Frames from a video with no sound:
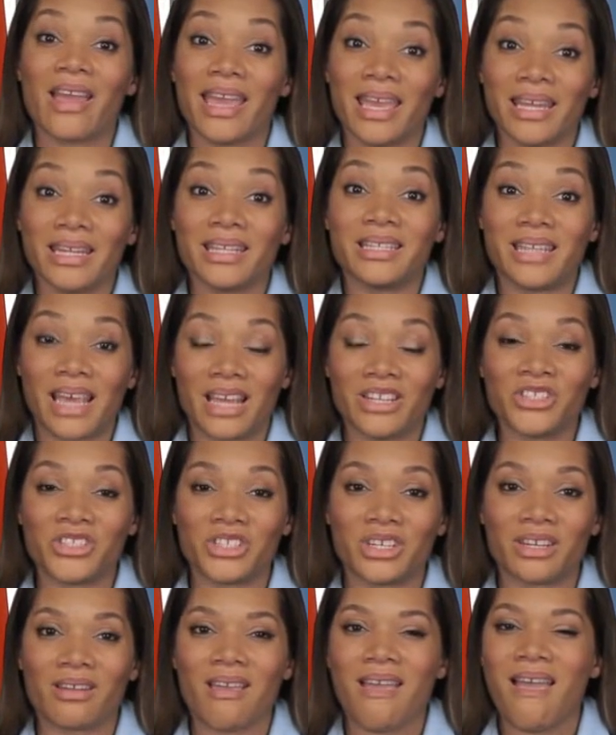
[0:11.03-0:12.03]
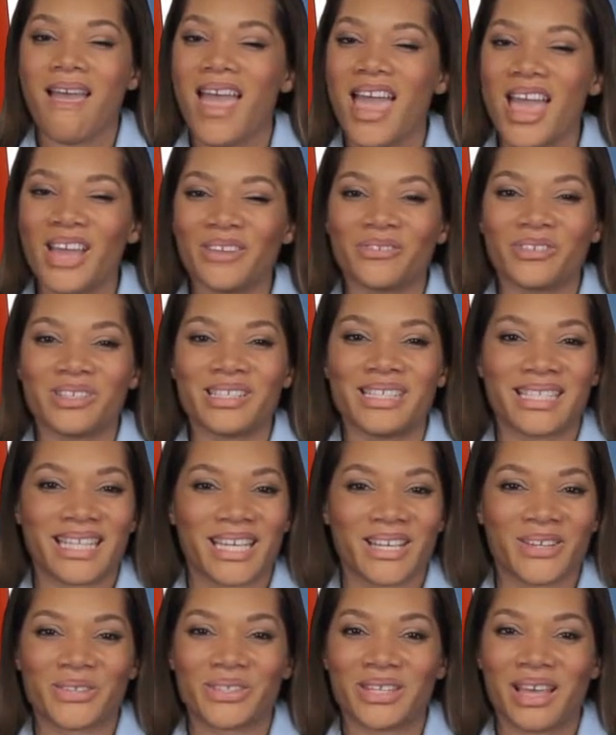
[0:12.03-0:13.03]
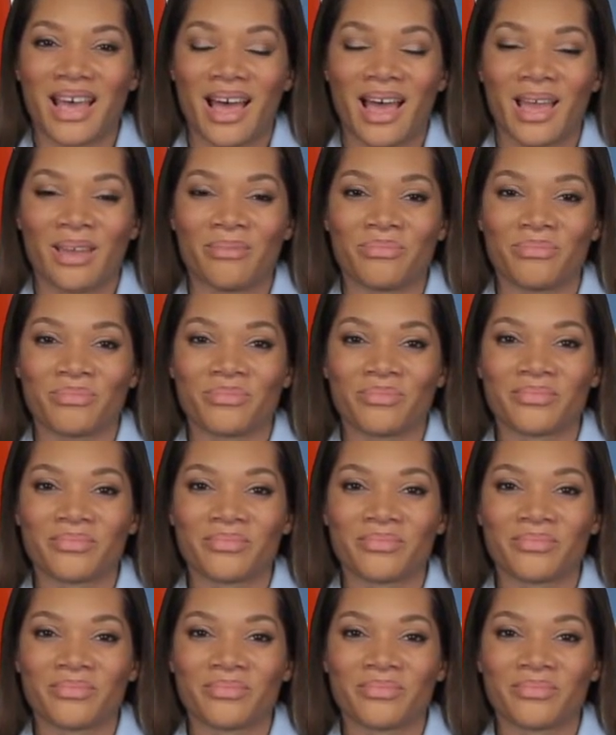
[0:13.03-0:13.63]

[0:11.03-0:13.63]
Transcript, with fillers: and attention every single time.